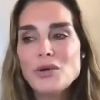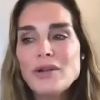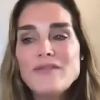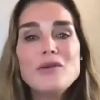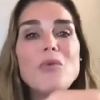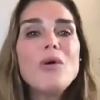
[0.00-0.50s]

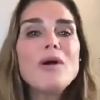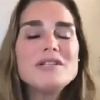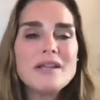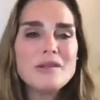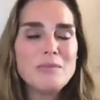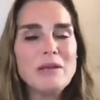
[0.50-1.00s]
even more
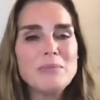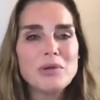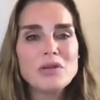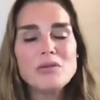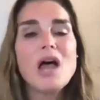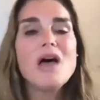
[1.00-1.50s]
to the people
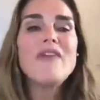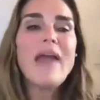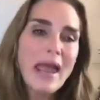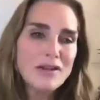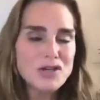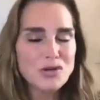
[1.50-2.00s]
you love
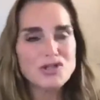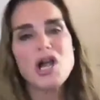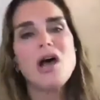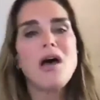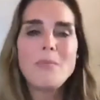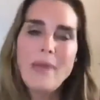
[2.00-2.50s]
and your
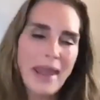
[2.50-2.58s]
job